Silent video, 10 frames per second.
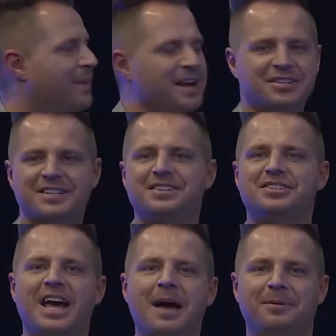just a
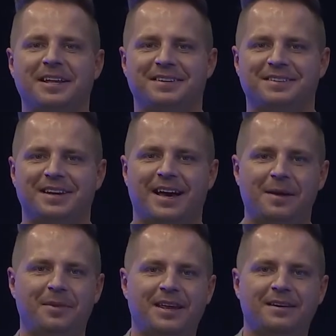tablet. I
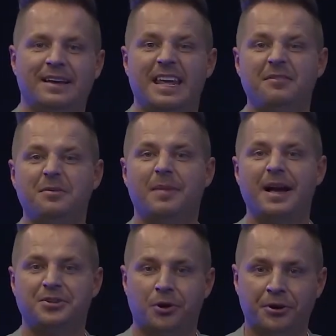mean, even my
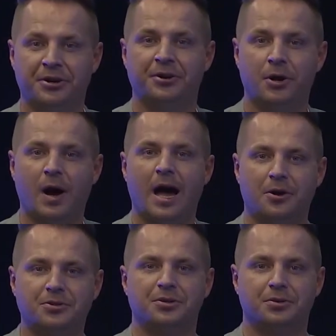daughter knows how
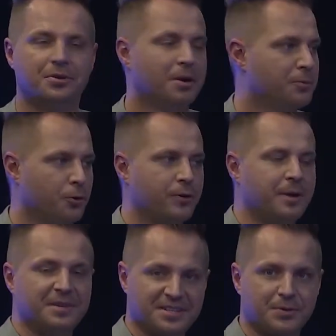to program
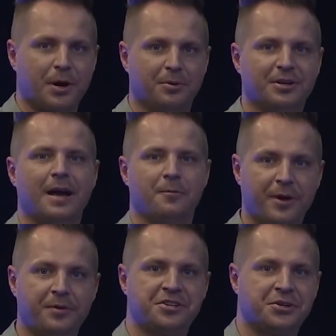this robot, I'm
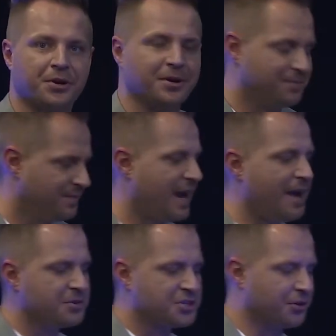very sure. I
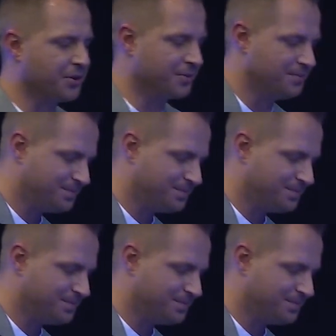will show you.